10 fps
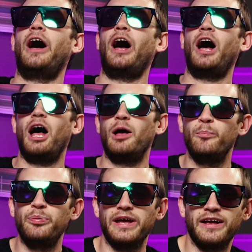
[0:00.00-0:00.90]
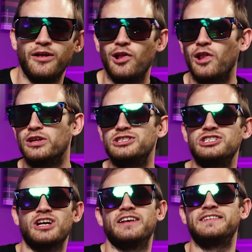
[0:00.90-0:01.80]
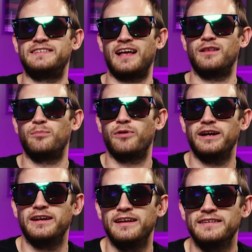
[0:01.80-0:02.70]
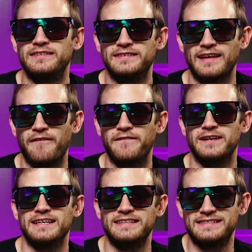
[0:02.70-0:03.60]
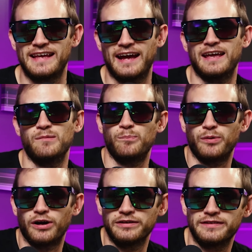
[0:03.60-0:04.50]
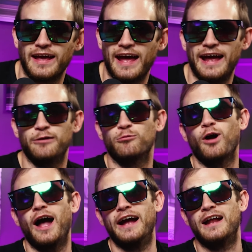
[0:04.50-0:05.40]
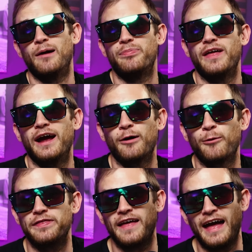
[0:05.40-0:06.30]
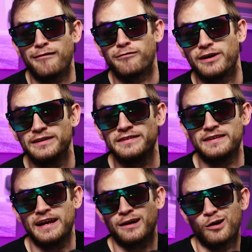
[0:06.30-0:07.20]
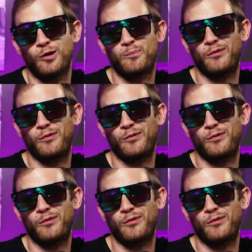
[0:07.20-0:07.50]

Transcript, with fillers: uh, Bill just celebrated his 72nd birthday, right up there with every single